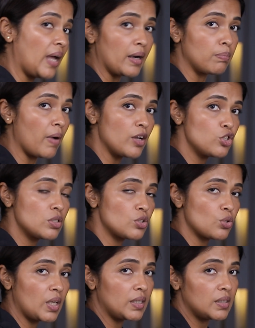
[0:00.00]
that much
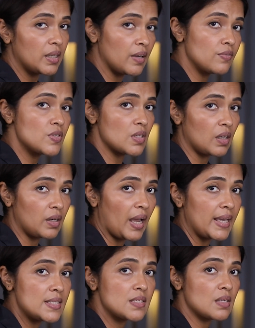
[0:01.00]
so that it gives a
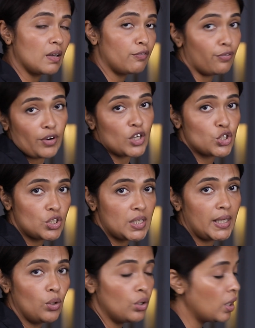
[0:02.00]
nice fresh
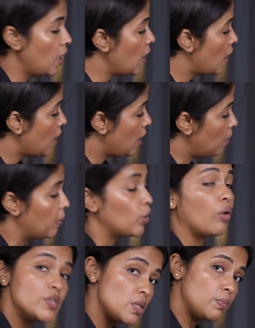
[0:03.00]
day look. But
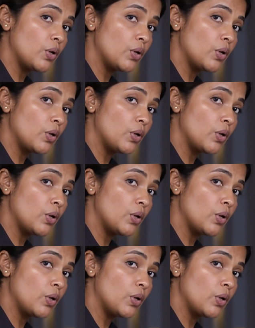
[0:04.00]
obviously